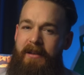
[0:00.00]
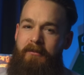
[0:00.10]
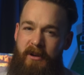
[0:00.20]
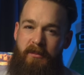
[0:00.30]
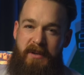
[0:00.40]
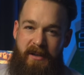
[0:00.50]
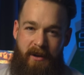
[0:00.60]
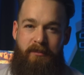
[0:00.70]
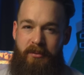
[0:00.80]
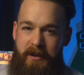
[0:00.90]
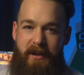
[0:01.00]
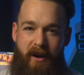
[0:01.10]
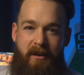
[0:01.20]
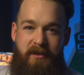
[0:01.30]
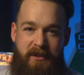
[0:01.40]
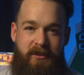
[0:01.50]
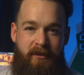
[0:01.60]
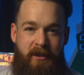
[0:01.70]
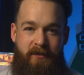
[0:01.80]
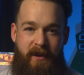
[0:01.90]
it will become pretty obvious
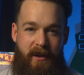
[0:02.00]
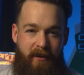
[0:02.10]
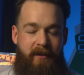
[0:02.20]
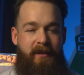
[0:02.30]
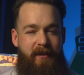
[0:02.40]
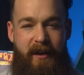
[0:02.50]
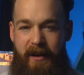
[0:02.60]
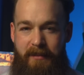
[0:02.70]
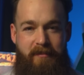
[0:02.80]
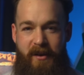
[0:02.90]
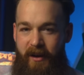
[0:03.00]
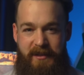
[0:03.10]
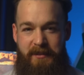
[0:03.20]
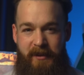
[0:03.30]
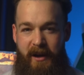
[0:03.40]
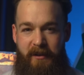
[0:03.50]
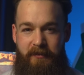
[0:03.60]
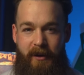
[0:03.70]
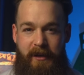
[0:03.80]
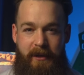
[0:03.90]
through this video that I am not some kind
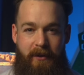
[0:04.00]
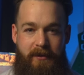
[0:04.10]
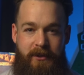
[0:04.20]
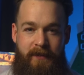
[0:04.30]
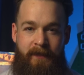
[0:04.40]
of running coach.